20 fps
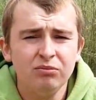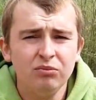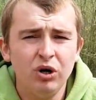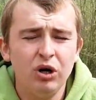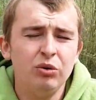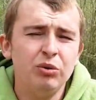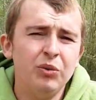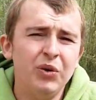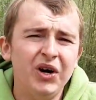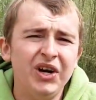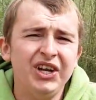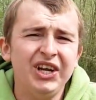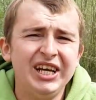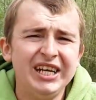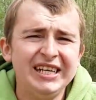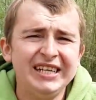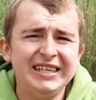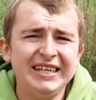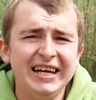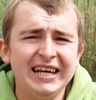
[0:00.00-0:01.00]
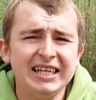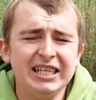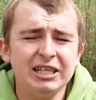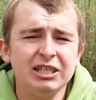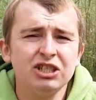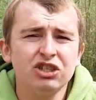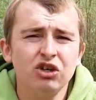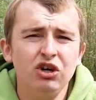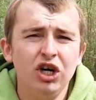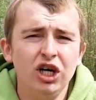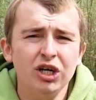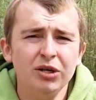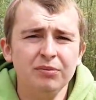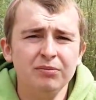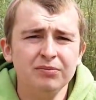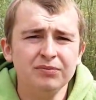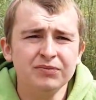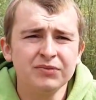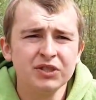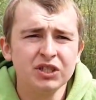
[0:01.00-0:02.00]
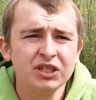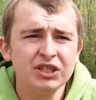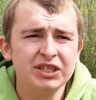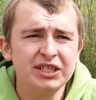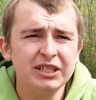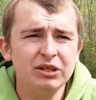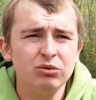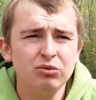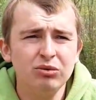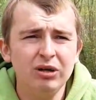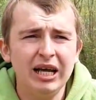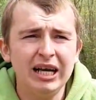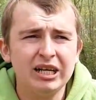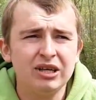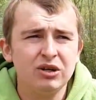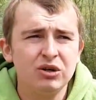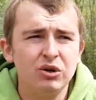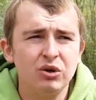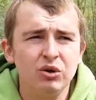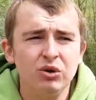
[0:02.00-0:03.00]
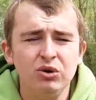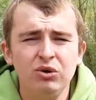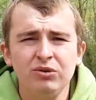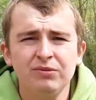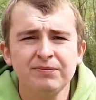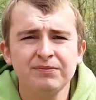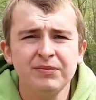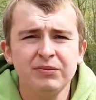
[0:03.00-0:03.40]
Well, ain't naked, he's got silk leg core